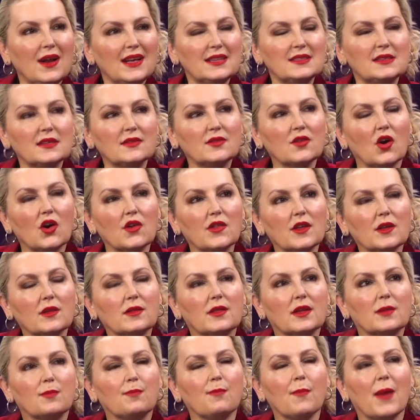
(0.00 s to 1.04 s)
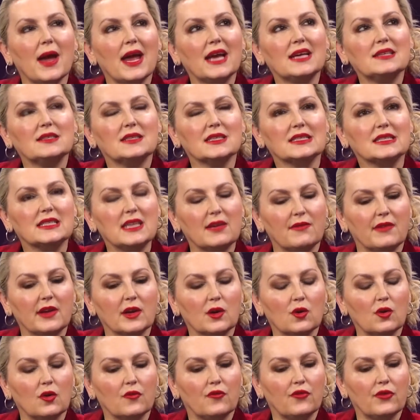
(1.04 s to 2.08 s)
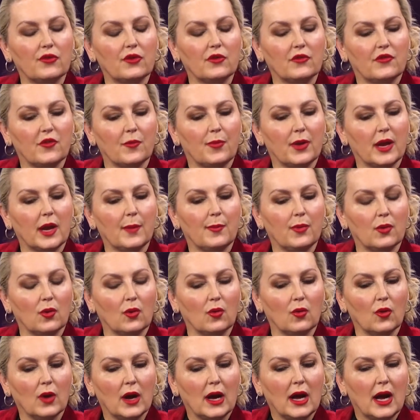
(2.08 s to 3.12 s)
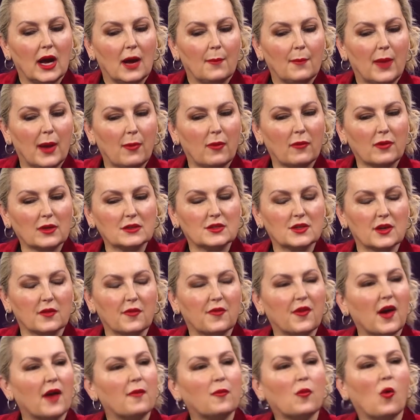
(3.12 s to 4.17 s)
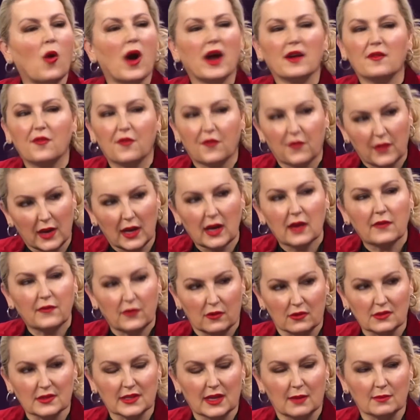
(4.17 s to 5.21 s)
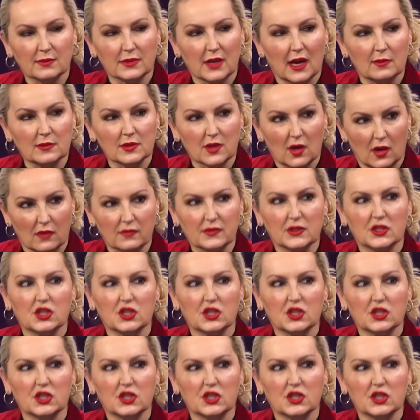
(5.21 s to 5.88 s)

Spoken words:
is it, though, that makes it difficult for people? People sort of are quite fearful sometimes of